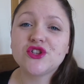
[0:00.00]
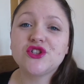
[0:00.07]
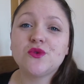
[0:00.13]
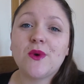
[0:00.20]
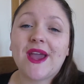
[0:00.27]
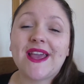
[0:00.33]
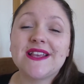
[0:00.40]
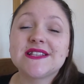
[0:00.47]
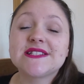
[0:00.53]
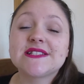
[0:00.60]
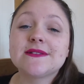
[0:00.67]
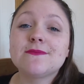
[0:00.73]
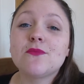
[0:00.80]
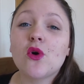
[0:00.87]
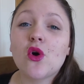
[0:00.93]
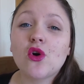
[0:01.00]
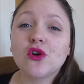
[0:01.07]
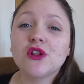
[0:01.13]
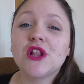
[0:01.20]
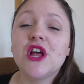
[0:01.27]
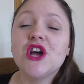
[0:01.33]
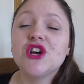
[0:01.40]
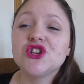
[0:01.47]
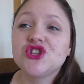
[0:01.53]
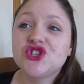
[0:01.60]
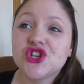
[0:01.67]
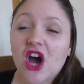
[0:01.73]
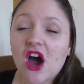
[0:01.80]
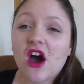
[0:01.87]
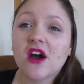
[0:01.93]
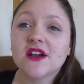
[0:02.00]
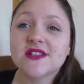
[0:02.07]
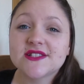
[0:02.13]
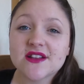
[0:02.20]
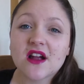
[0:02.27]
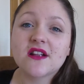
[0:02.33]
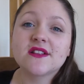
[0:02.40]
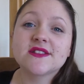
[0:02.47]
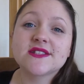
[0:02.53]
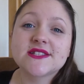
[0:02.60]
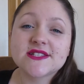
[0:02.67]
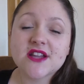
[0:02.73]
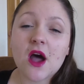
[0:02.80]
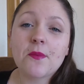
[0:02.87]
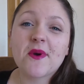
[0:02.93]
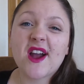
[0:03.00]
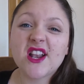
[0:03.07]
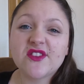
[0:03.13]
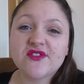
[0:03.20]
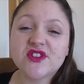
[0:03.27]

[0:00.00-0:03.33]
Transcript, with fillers: to a small jog, start and stop kind